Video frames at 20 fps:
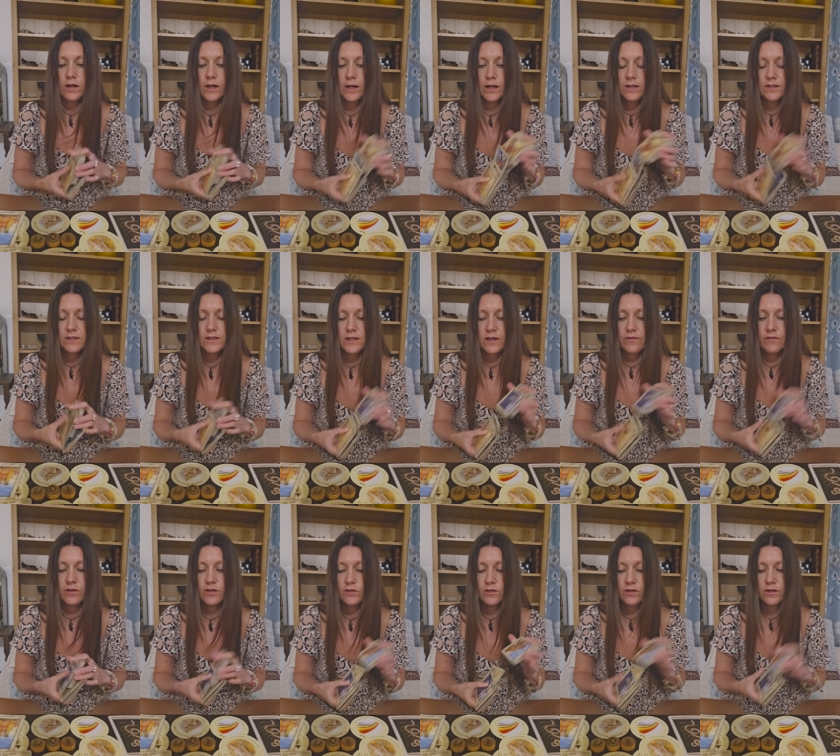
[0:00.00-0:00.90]
Let's
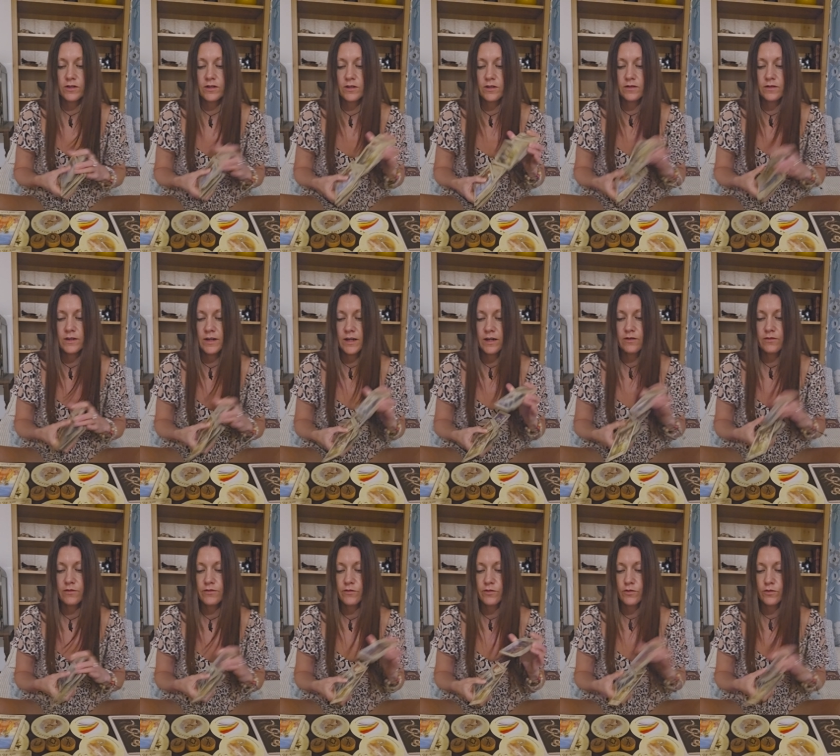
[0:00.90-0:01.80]
have a look now
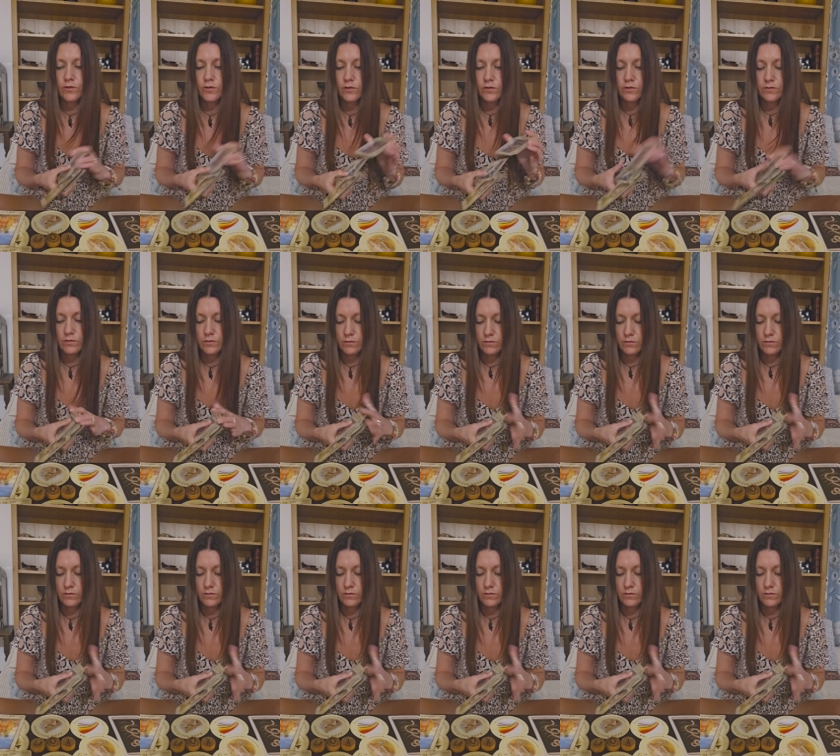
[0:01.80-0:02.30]
for